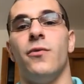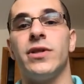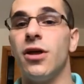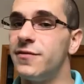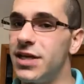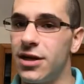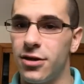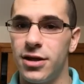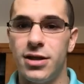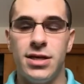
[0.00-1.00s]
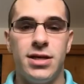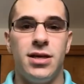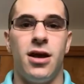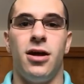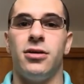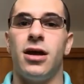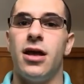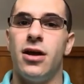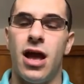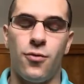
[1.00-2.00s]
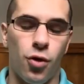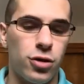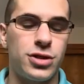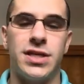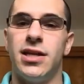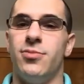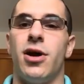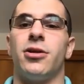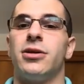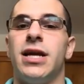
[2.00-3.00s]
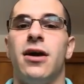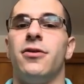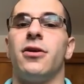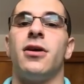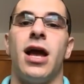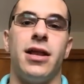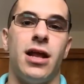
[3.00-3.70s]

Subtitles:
We'd love to hear it. We're all just getting better together.